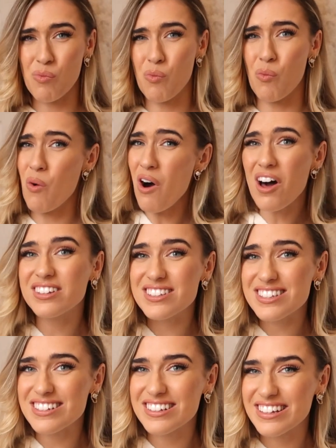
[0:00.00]
What?
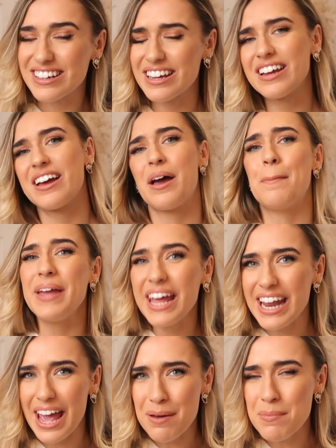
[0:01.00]

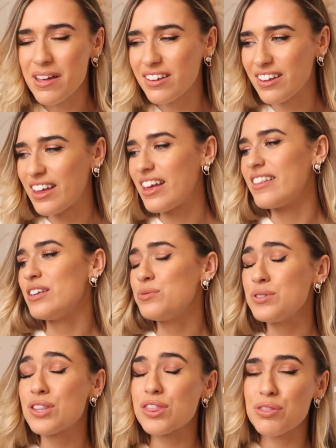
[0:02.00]
B&M?
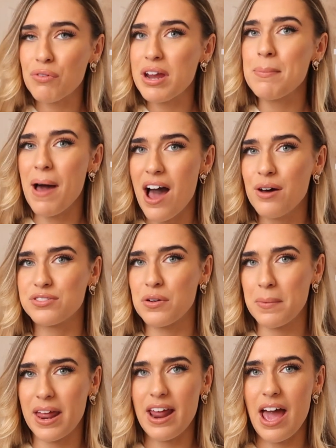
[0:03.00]
This was £3
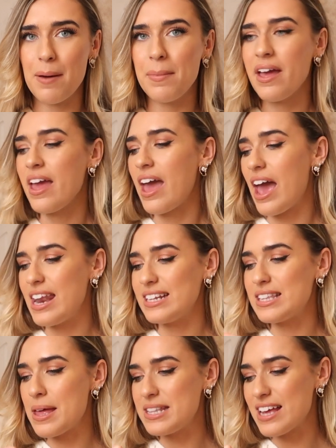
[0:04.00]
from B&M and
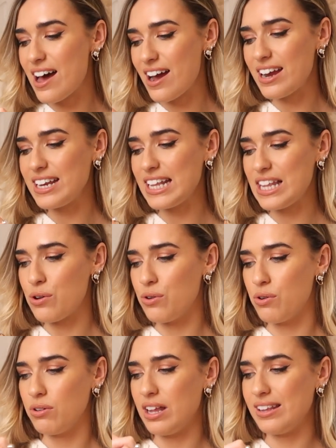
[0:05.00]
it's a tiny
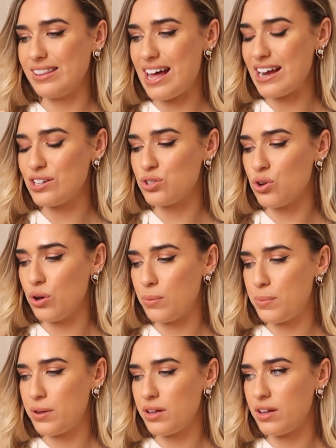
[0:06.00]
little light
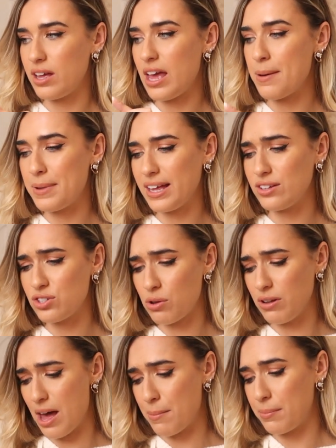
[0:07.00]
up Himalayan
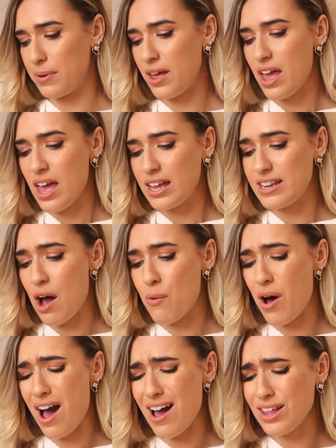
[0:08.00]
salt lamp.
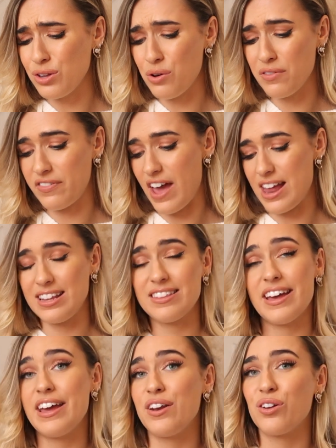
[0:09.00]
Now I love
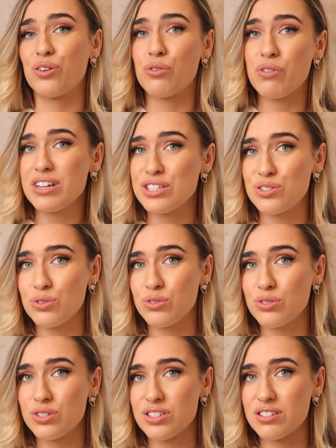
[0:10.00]
anything,
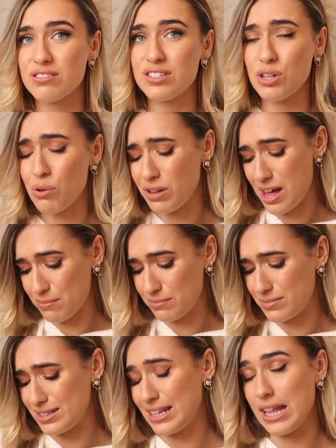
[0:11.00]
crystals, salt
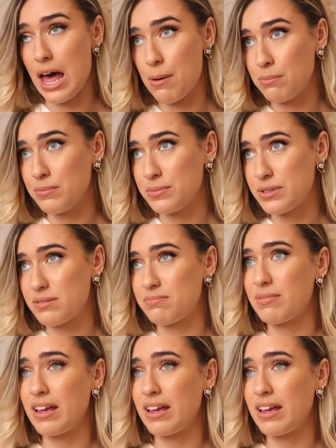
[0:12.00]
lamps, lamps,